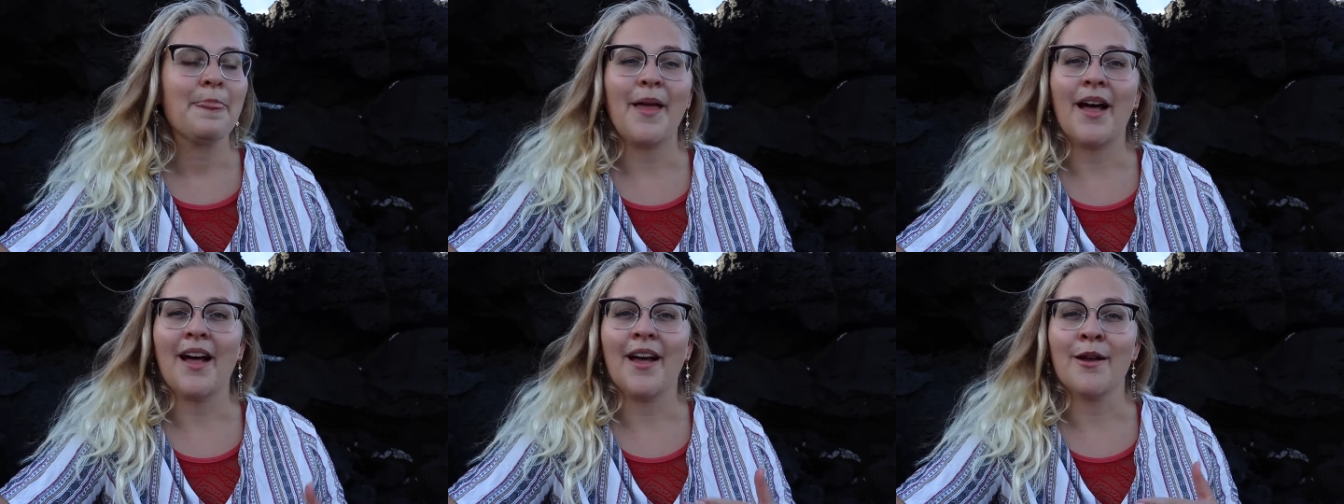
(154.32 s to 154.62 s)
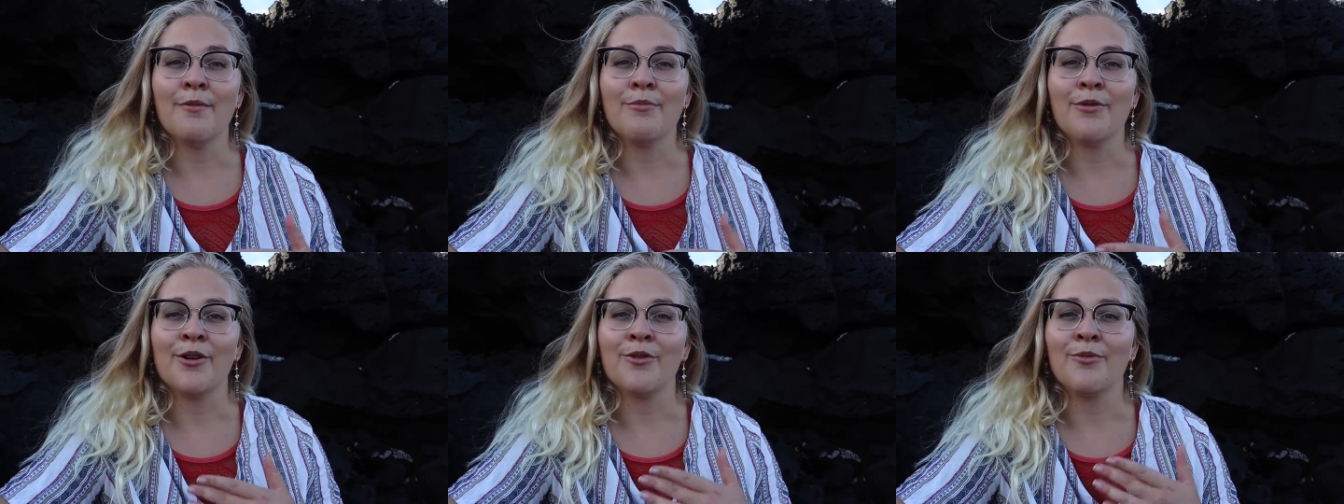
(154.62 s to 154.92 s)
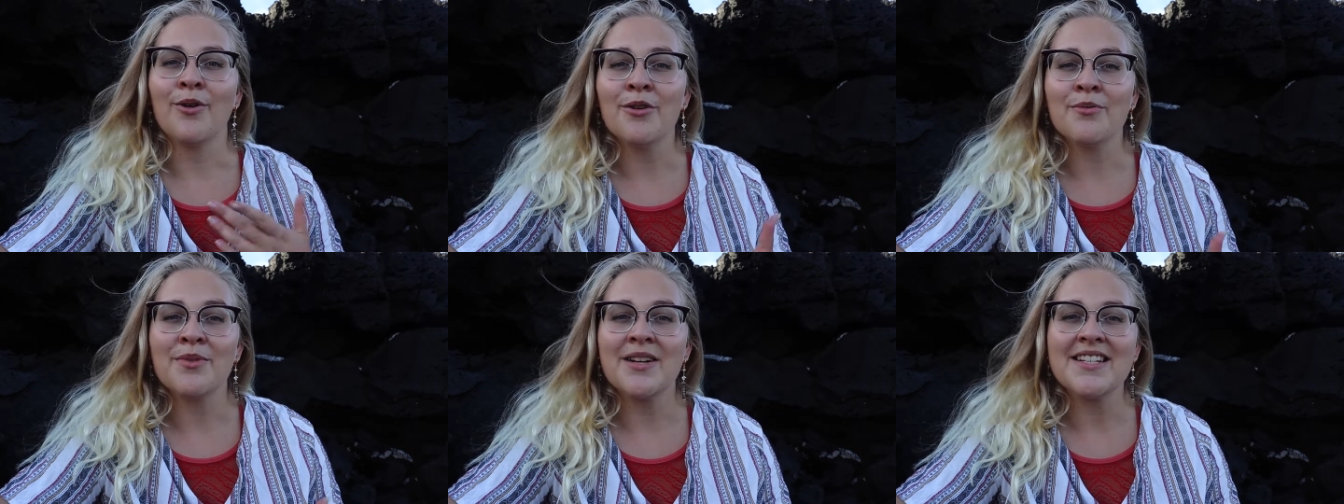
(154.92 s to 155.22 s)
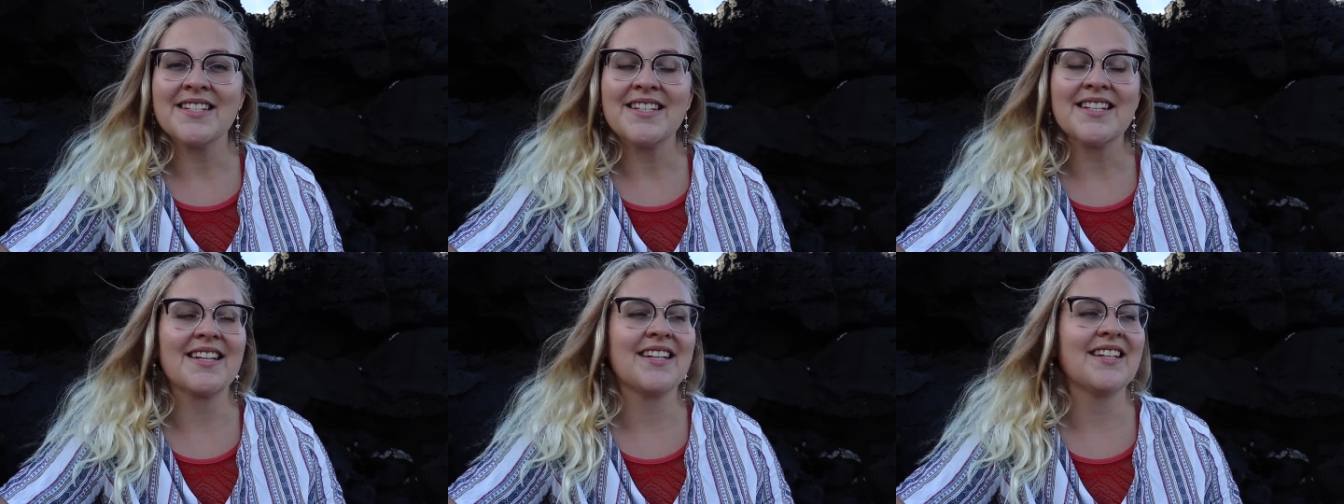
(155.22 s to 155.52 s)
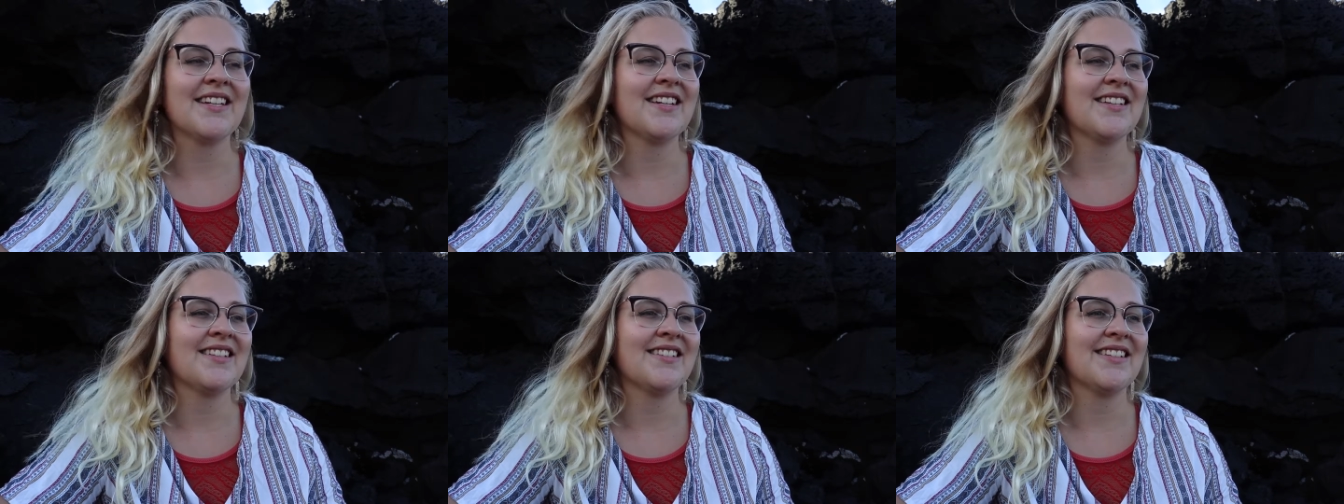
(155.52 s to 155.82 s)
I bought a one-way
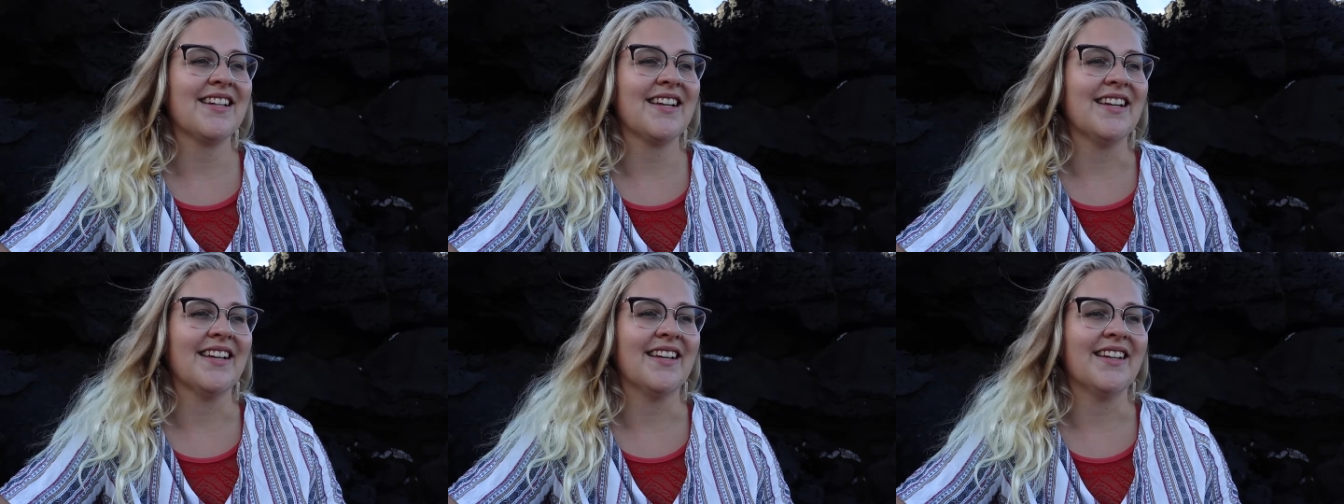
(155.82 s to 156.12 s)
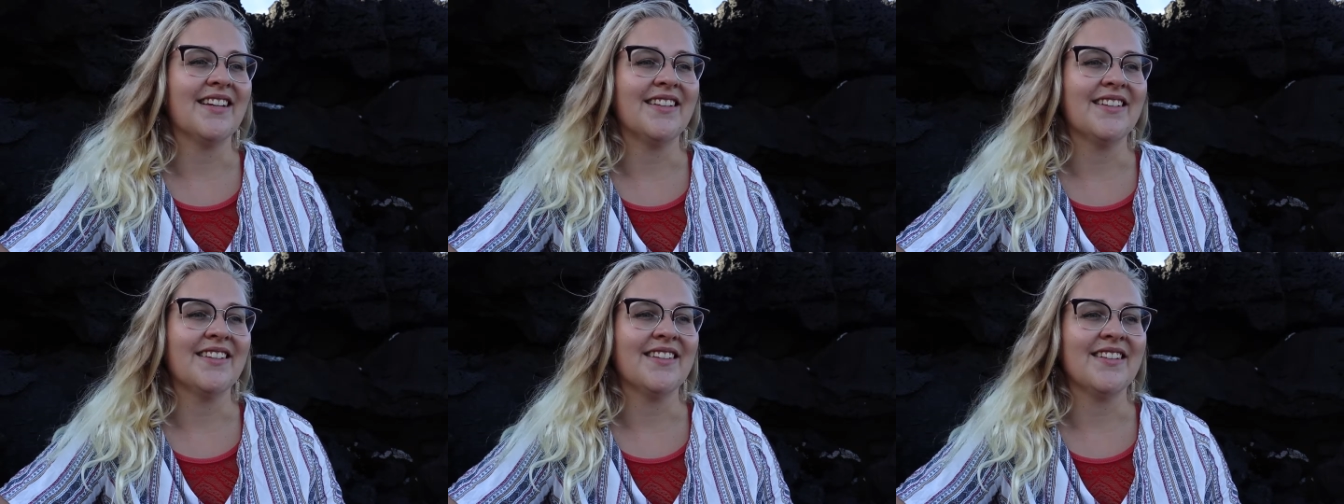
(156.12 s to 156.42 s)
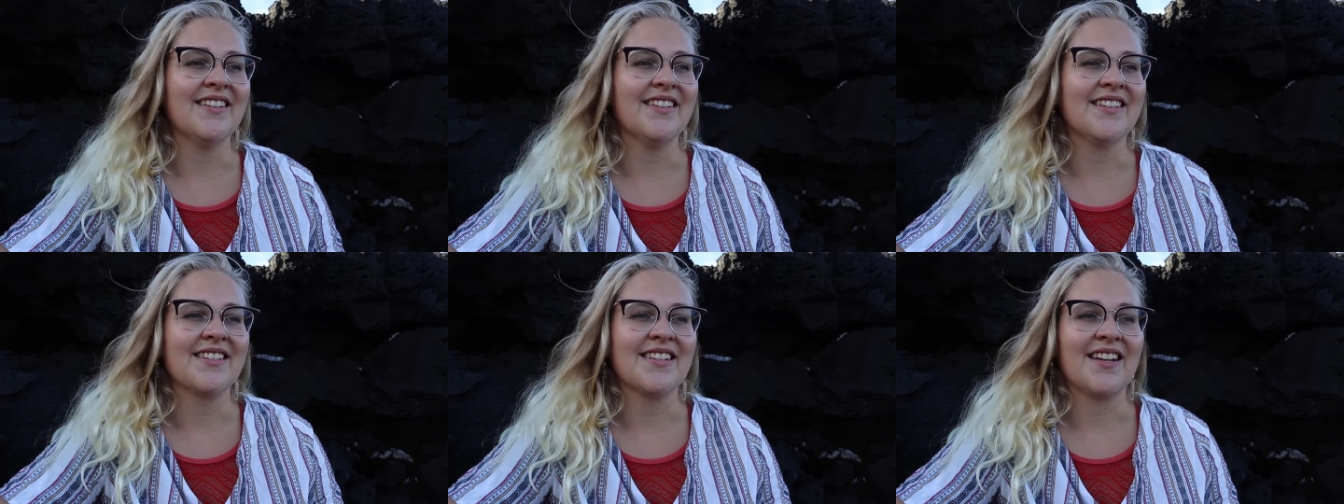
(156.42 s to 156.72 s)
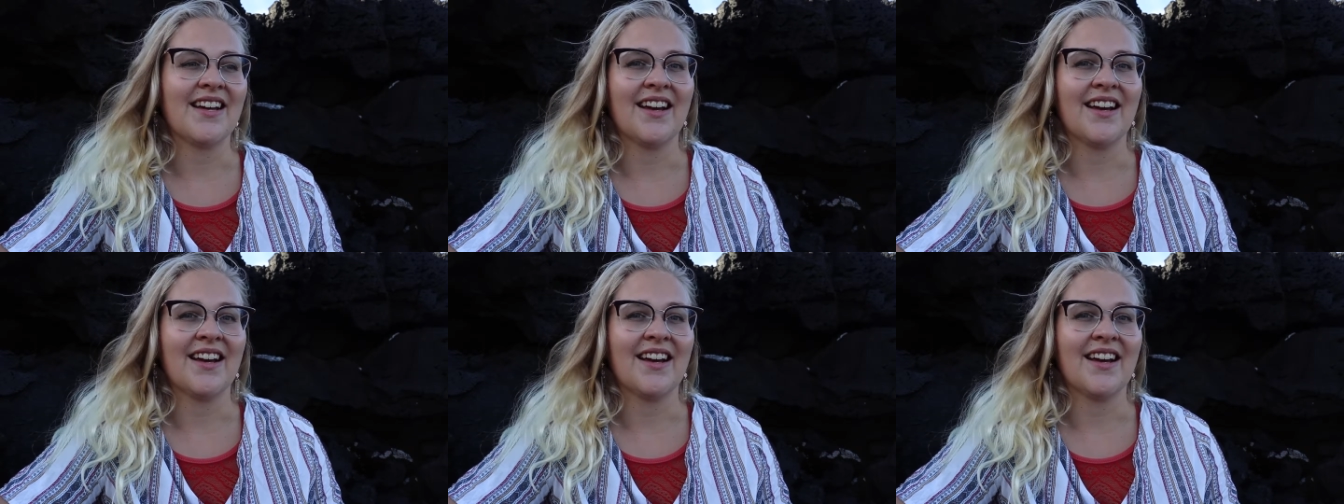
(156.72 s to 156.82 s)
ticket and